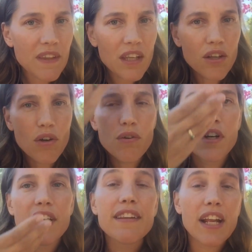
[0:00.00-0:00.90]
you know,
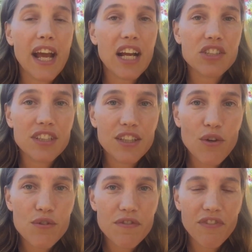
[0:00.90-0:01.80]
then actually it
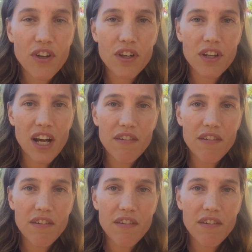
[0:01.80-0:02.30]
goes further.